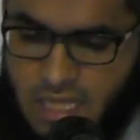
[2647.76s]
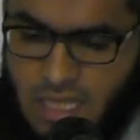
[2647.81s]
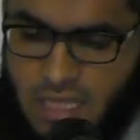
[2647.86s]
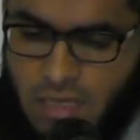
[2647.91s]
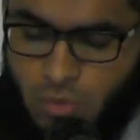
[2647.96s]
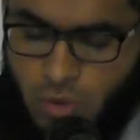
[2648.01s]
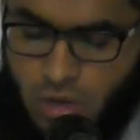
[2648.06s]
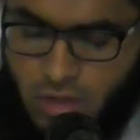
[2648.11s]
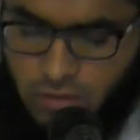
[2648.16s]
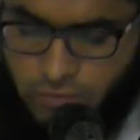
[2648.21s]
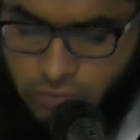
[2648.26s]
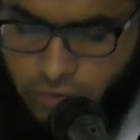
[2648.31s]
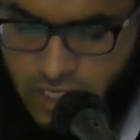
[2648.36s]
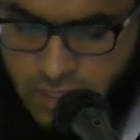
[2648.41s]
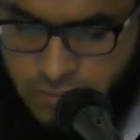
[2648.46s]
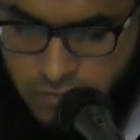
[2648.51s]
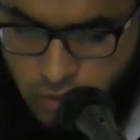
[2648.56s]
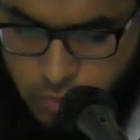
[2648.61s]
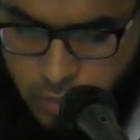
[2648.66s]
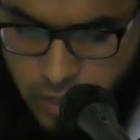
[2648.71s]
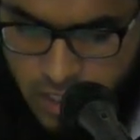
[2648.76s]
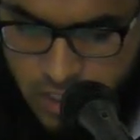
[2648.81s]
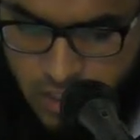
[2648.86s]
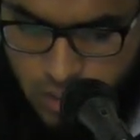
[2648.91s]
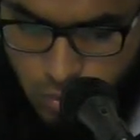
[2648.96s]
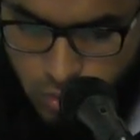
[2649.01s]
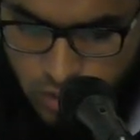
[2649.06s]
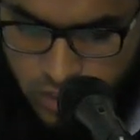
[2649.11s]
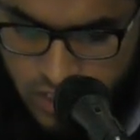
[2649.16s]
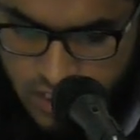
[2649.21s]
the one of the first few pages in
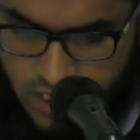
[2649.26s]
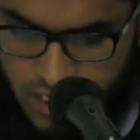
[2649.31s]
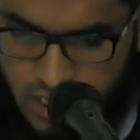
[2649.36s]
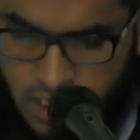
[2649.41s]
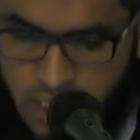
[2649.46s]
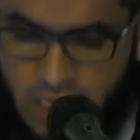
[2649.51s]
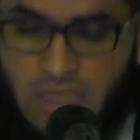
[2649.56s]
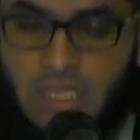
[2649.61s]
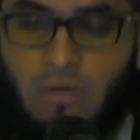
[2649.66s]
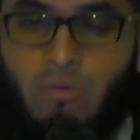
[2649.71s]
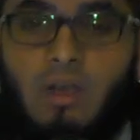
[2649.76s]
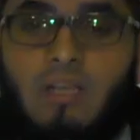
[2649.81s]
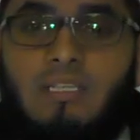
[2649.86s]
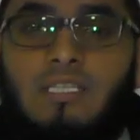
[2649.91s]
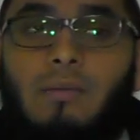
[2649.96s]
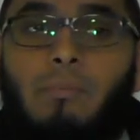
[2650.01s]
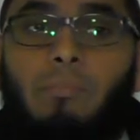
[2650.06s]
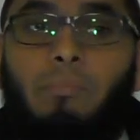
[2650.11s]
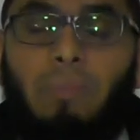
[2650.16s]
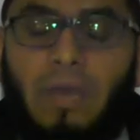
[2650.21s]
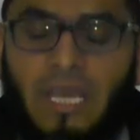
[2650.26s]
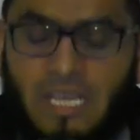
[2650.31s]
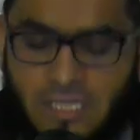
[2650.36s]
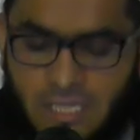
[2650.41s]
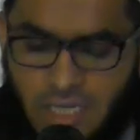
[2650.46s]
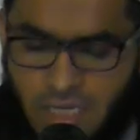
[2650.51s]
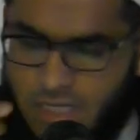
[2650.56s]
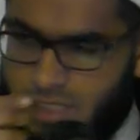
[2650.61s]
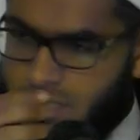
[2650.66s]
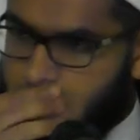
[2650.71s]
the book, he said, there are some
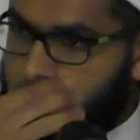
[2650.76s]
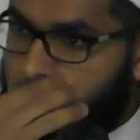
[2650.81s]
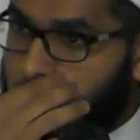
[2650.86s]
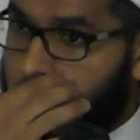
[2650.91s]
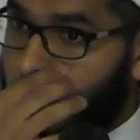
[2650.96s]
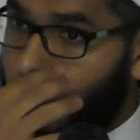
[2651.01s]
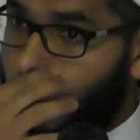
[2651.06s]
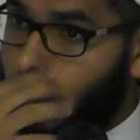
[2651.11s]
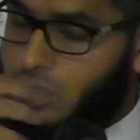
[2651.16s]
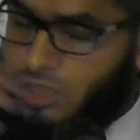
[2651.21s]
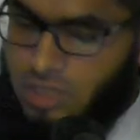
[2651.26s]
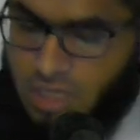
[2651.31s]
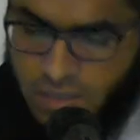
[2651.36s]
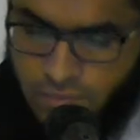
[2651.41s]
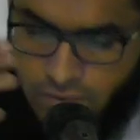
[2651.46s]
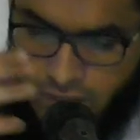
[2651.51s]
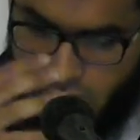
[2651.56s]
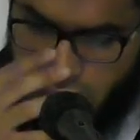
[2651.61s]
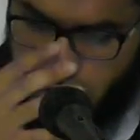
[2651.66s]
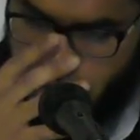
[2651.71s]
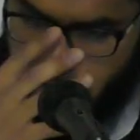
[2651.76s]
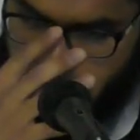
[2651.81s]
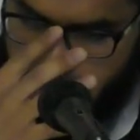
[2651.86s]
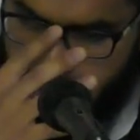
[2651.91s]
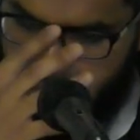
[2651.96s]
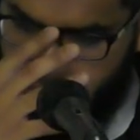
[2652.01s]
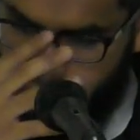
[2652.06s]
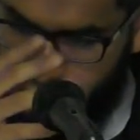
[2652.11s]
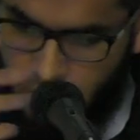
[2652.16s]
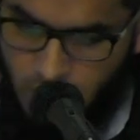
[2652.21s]
basics in order to leave
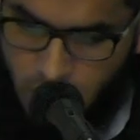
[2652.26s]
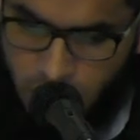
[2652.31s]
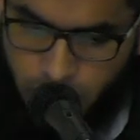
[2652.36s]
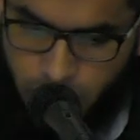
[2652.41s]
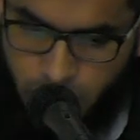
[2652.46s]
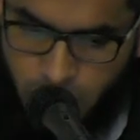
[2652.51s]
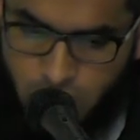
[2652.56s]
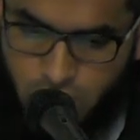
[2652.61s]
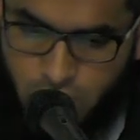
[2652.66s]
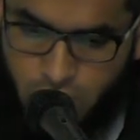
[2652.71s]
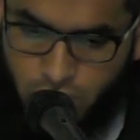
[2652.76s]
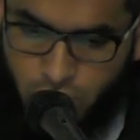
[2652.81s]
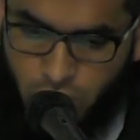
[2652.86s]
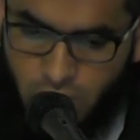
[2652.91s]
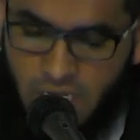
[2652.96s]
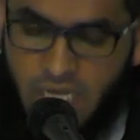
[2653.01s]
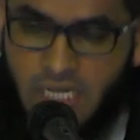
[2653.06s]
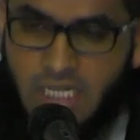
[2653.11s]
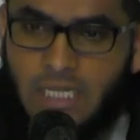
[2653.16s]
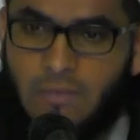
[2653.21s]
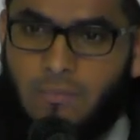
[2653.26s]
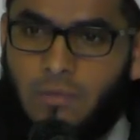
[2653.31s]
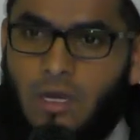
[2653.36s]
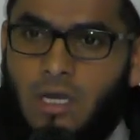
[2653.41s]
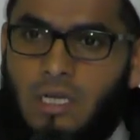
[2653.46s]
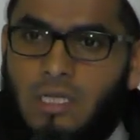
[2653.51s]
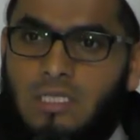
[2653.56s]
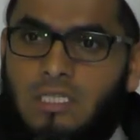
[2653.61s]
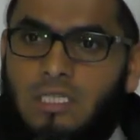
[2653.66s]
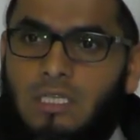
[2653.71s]
addictions. First of all, it
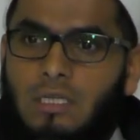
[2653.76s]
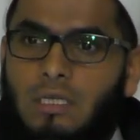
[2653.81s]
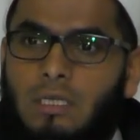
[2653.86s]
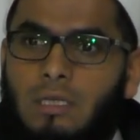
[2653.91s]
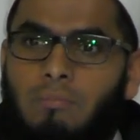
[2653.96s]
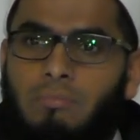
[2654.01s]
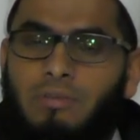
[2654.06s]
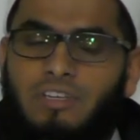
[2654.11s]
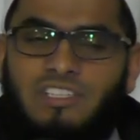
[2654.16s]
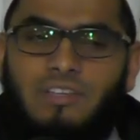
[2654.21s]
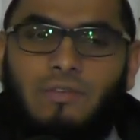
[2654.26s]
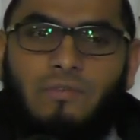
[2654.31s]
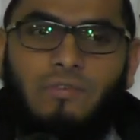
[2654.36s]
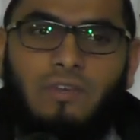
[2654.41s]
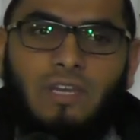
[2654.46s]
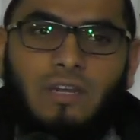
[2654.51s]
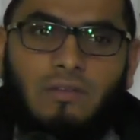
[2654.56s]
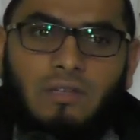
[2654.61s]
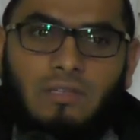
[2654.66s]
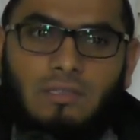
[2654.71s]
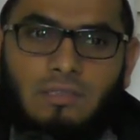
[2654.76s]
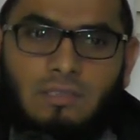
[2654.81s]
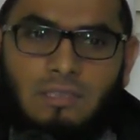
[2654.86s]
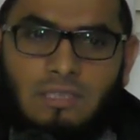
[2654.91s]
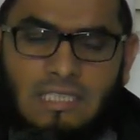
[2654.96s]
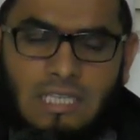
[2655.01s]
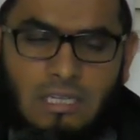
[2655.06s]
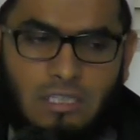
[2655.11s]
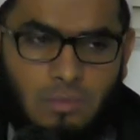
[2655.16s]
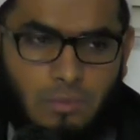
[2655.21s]
demands perseverance.
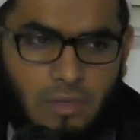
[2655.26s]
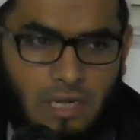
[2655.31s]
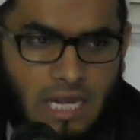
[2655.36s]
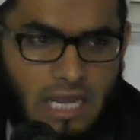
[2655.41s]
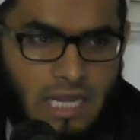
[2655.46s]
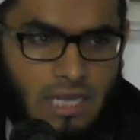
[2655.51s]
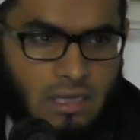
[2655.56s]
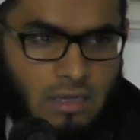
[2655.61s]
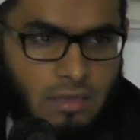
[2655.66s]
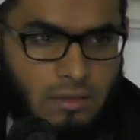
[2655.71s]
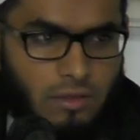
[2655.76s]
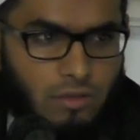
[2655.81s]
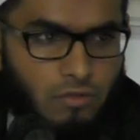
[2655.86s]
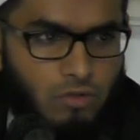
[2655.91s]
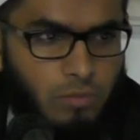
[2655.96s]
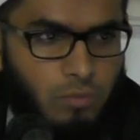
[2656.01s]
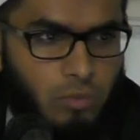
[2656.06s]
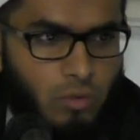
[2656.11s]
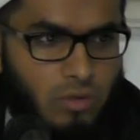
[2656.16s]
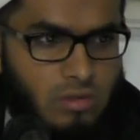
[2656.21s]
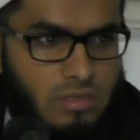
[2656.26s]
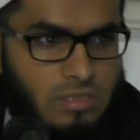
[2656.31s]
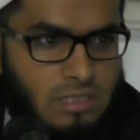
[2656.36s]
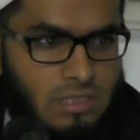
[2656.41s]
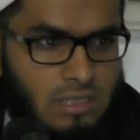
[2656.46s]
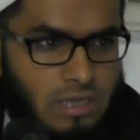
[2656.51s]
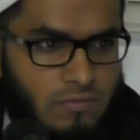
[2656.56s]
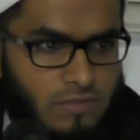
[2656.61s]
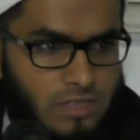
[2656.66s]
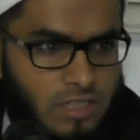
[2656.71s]
Sounds a bit like the 3
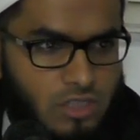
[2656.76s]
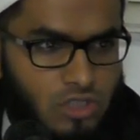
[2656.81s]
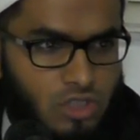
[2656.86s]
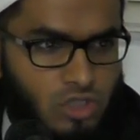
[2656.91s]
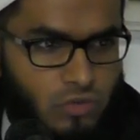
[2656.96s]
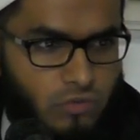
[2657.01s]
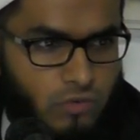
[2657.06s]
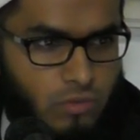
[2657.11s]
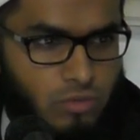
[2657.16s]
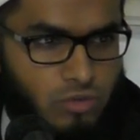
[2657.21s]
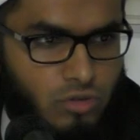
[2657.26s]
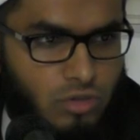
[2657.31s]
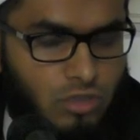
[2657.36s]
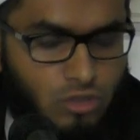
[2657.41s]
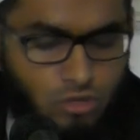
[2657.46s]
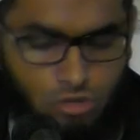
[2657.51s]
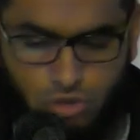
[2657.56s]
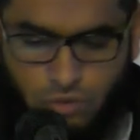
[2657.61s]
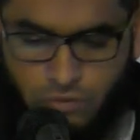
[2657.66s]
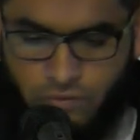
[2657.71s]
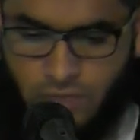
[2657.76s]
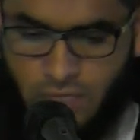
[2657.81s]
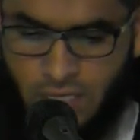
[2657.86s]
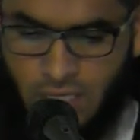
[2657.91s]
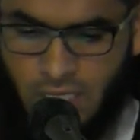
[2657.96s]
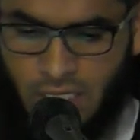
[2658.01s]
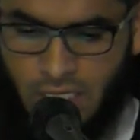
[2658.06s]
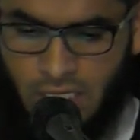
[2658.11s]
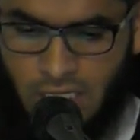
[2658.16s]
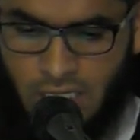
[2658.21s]
points I've said to you from Surah Yusuf.
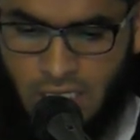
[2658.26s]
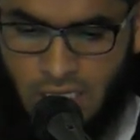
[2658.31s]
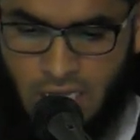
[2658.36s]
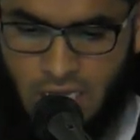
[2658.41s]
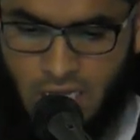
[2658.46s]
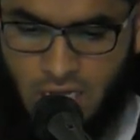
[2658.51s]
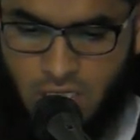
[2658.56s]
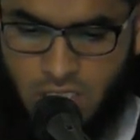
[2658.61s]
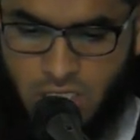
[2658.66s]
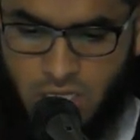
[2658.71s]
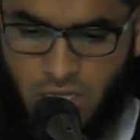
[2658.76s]
It